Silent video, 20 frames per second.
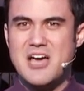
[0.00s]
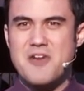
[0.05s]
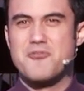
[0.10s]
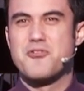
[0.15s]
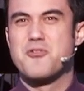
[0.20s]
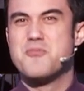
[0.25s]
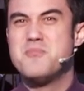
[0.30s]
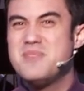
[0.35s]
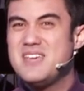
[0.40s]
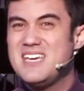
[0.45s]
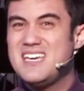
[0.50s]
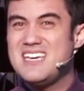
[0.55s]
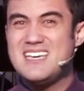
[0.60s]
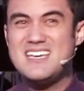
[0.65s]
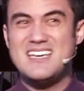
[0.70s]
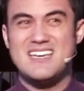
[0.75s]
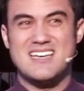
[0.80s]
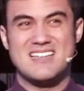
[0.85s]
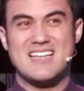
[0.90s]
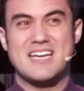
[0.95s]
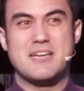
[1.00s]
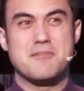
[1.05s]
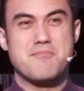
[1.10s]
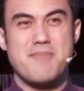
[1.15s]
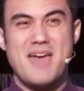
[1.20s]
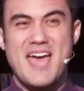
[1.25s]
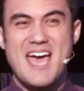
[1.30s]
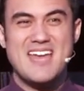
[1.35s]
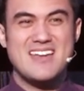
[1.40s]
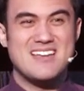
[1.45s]
for me, like
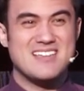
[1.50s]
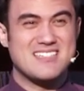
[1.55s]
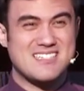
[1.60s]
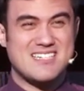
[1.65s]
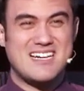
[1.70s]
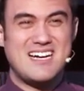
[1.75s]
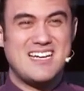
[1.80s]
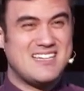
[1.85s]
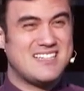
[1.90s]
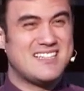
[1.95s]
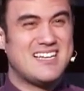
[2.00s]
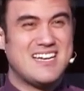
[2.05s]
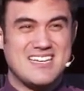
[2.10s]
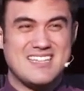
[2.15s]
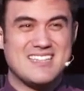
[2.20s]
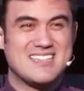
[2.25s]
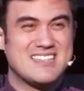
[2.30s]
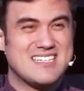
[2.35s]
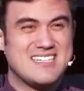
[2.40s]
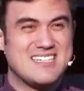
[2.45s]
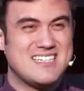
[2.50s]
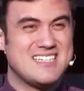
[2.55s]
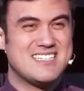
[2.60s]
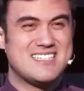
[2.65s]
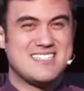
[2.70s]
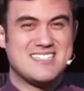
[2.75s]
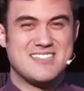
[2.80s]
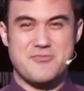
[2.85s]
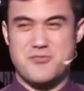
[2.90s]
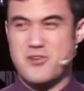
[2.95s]
manna is kind of like,
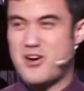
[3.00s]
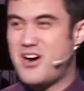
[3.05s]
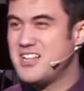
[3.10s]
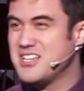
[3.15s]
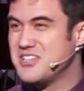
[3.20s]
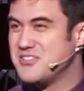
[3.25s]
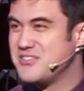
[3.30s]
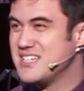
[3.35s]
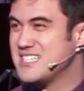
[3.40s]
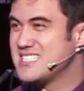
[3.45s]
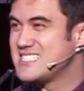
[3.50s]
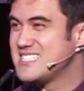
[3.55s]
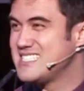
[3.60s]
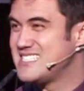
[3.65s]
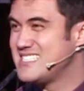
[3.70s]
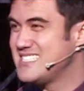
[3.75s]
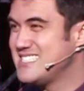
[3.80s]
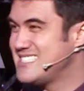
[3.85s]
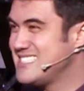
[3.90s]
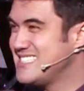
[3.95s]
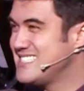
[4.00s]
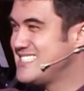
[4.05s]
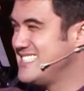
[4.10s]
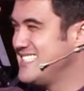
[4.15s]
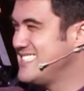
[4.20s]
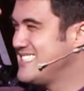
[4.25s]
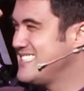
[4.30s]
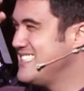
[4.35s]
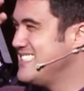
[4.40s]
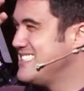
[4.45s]
it's for all of us, it's
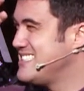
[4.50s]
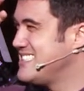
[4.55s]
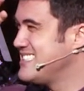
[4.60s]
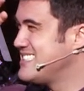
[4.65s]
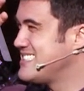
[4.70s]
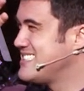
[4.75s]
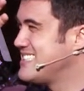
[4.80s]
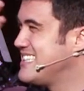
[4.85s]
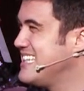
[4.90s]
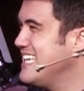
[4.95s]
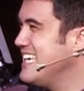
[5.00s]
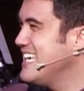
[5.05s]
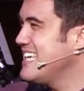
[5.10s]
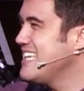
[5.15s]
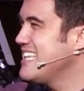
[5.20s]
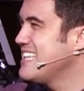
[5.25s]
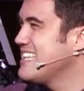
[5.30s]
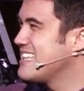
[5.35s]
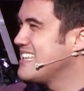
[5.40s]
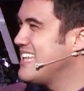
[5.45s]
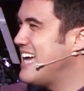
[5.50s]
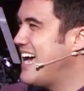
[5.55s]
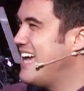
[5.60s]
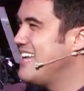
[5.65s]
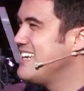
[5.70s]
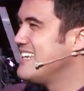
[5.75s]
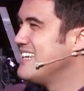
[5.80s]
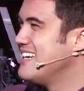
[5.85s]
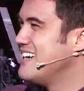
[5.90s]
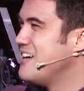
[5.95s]
this thing
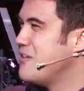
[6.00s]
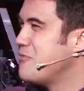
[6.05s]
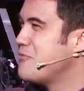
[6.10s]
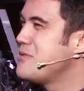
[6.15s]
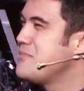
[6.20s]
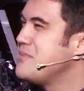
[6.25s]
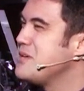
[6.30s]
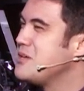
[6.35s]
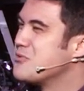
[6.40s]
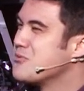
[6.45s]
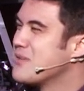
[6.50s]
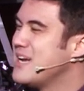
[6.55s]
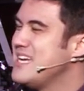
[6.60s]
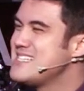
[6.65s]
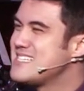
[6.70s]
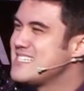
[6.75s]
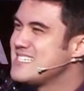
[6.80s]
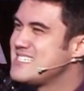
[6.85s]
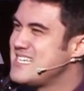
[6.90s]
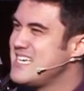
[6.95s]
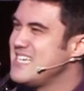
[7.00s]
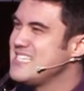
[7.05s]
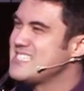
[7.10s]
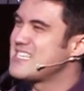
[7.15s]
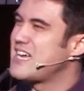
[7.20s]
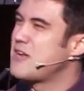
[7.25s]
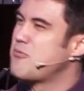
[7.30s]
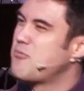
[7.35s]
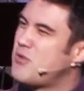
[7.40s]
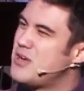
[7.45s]
that wouldn't be great to taste.
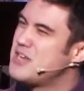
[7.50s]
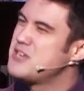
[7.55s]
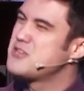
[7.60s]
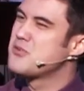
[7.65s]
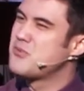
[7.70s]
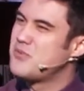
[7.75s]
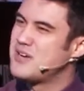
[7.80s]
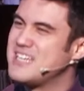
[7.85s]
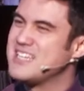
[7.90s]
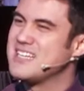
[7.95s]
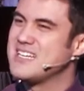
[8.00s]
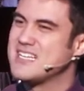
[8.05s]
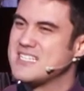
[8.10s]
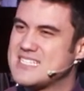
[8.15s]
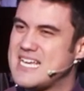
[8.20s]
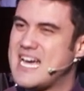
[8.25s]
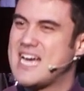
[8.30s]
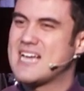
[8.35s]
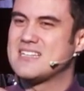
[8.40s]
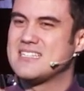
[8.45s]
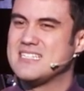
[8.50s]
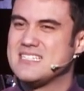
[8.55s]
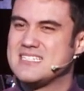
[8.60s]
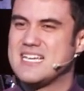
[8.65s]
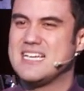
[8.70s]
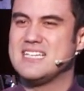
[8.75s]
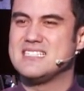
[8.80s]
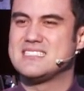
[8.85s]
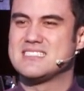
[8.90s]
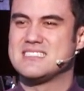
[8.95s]
I wonder it exactly
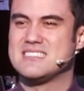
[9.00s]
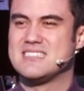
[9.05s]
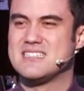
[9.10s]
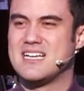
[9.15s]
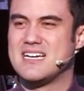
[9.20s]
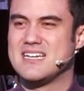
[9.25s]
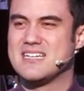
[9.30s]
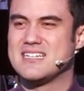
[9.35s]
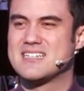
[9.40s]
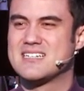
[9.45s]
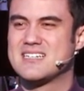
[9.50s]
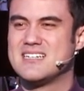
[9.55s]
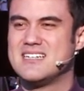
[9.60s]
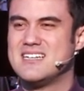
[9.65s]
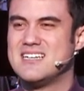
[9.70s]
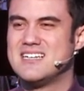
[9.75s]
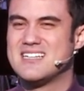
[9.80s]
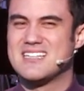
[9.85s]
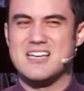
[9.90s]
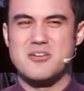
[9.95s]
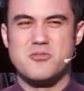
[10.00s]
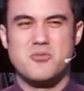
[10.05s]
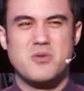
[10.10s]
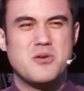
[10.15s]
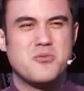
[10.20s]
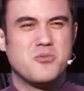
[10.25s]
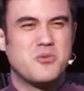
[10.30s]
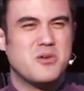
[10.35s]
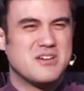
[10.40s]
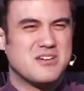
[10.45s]
tasted like. Like
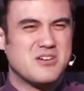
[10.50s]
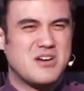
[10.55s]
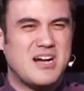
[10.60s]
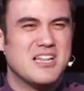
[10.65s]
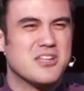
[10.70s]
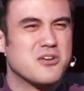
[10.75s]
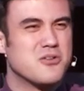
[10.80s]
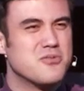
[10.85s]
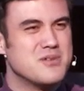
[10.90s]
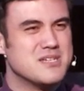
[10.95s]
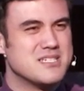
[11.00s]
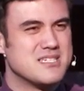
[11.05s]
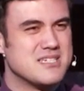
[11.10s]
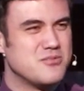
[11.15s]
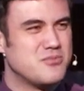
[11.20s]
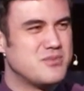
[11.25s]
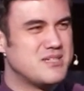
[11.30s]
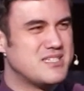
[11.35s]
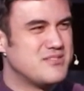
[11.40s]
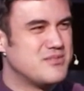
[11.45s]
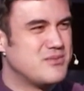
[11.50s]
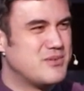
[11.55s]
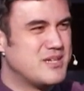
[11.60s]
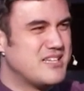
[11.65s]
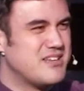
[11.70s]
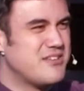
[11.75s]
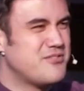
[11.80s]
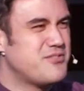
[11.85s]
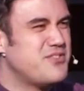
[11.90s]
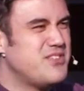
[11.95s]
what color was it? What
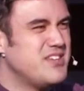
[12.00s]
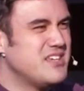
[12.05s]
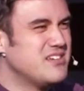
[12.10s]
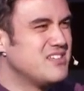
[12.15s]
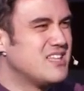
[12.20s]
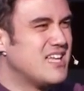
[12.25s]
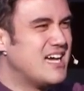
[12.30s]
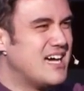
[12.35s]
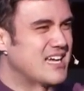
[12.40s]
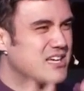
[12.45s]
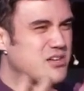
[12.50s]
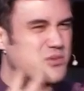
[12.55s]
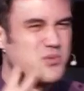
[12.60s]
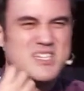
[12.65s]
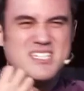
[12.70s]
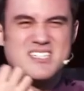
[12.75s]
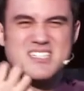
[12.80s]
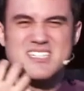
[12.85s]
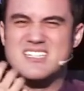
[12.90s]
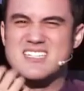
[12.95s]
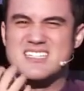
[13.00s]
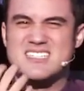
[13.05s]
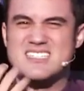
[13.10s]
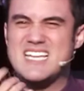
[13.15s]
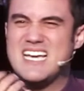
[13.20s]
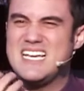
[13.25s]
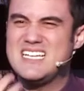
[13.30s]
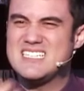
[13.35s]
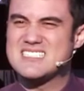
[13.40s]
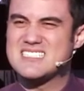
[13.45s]
did it feel like? What did it
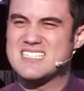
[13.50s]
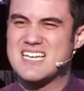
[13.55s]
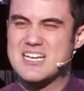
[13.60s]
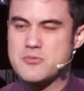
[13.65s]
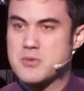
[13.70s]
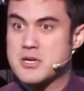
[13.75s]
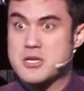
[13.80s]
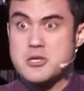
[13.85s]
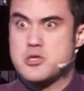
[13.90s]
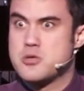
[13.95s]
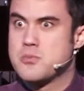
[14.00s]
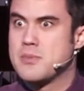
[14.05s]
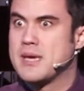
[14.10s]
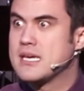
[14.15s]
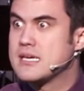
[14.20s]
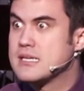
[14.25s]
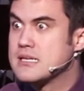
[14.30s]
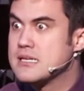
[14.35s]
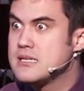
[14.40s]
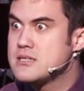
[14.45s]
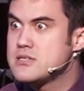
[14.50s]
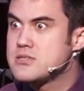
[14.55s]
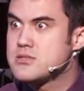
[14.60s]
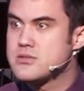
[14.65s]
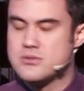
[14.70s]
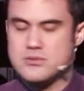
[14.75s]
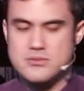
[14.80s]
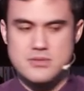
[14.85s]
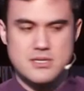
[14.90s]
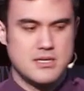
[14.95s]
taste like? What could you make it
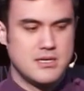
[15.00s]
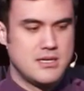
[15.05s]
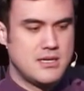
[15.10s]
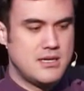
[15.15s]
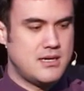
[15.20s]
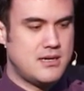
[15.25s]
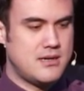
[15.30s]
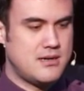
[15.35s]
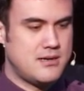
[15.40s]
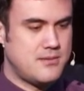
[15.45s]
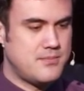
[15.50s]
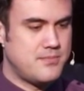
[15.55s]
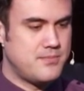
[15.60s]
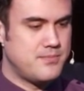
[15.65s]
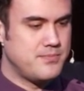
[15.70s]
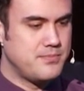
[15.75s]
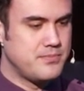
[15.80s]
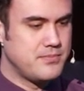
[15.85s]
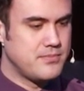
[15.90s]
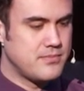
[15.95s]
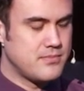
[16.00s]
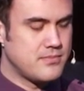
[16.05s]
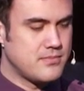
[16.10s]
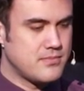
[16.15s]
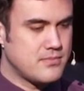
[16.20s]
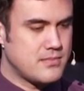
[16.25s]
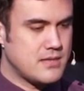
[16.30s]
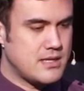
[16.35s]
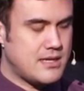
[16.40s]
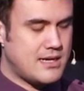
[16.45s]
into?
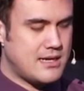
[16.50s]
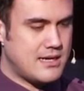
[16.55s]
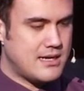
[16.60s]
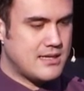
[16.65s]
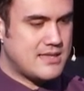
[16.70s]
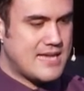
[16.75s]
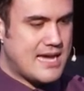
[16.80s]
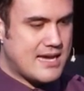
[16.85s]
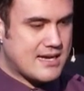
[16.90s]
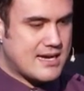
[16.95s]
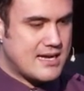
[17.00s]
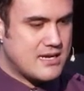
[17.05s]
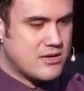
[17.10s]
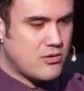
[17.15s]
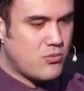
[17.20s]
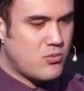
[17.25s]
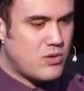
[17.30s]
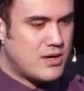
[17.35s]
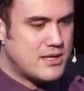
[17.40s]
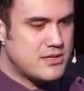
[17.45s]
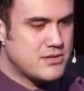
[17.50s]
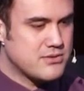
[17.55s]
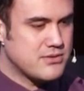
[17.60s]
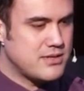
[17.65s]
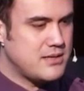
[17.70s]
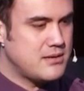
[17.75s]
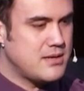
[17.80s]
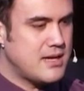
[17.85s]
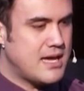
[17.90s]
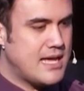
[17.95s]
That kind of
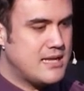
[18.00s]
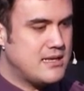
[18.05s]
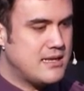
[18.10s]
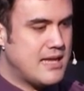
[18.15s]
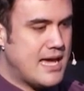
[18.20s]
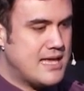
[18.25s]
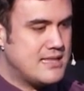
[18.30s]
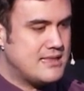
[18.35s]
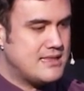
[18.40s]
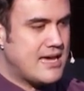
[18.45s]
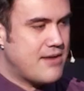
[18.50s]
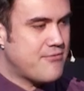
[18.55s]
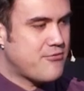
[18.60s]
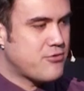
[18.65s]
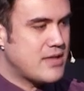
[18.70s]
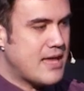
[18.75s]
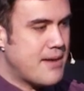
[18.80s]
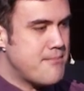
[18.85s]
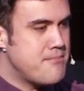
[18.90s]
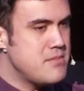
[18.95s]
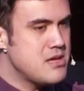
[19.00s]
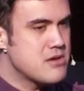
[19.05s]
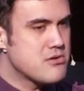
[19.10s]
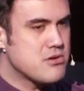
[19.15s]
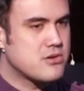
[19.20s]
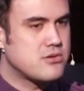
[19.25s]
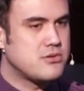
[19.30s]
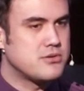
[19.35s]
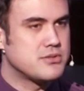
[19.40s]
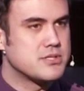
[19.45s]
wondering, and that for that
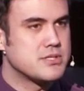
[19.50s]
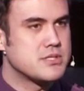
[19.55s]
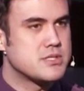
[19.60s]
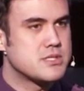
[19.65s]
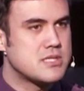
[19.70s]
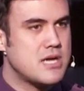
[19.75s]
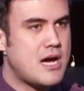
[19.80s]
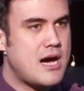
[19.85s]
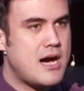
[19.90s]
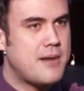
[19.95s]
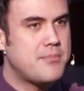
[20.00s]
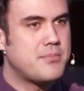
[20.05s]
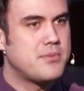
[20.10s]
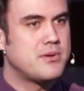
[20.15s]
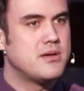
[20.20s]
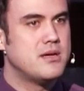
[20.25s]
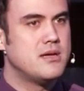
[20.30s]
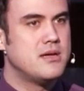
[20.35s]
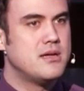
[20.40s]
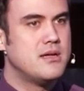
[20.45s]
miracle to stop